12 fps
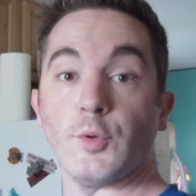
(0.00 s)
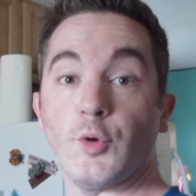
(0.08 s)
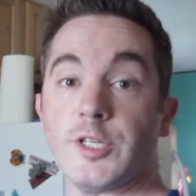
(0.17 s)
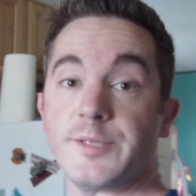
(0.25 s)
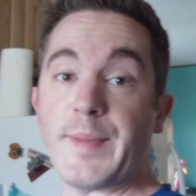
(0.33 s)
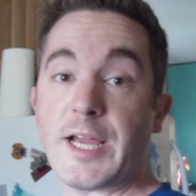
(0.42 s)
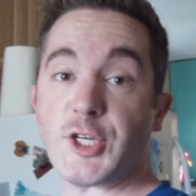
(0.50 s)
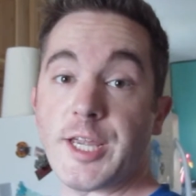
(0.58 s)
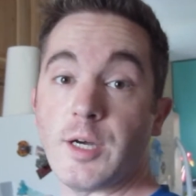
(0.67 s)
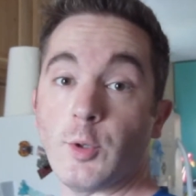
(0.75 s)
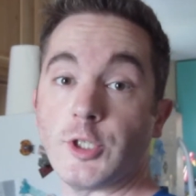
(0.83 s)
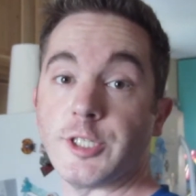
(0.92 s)
we're doing a SMaSH
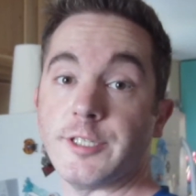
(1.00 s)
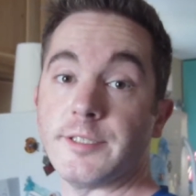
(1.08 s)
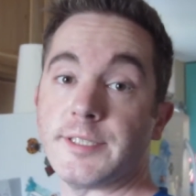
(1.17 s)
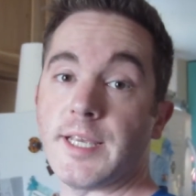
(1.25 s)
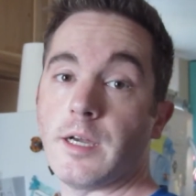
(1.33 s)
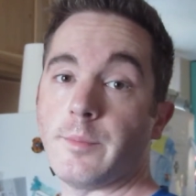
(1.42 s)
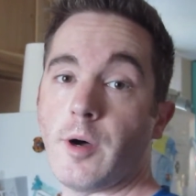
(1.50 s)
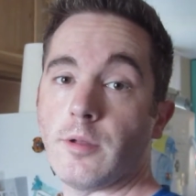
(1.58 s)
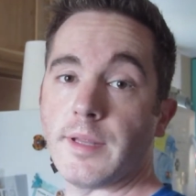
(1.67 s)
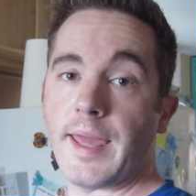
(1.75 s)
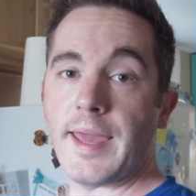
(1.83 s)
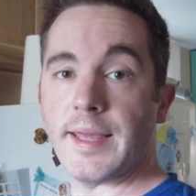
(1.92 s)
ale, which is single
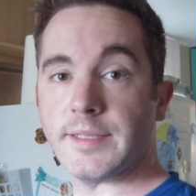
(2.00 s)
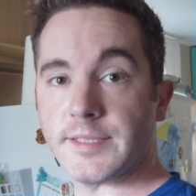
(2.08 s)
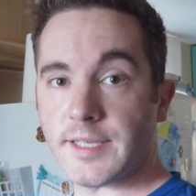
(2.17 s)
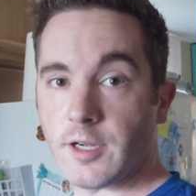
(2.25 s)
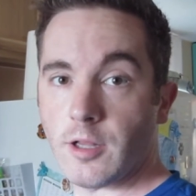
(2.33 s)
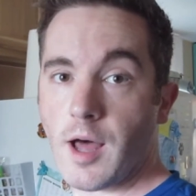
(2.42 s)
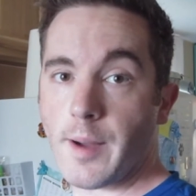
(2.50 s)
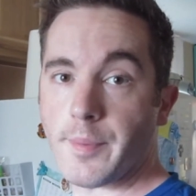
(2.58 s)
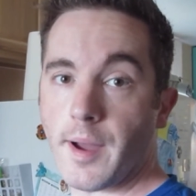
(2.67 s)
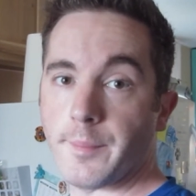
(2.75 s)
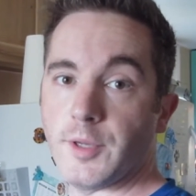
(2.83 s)
malt and single hop.